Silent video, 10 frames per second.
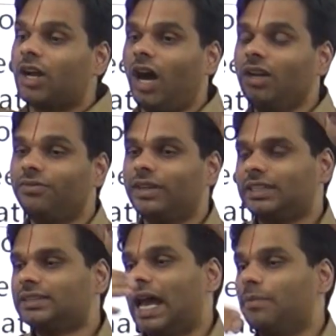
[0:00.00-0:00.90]

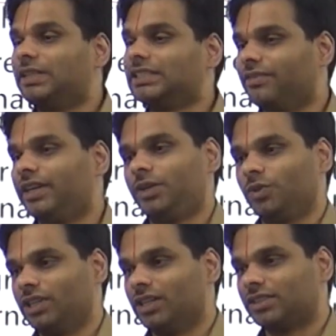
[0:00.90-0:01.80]
Conference happens every
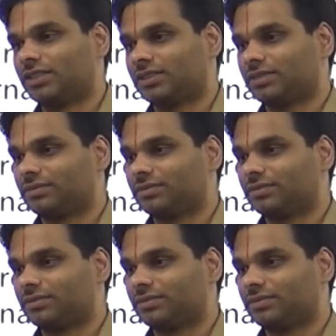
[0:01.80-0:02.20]
2 years.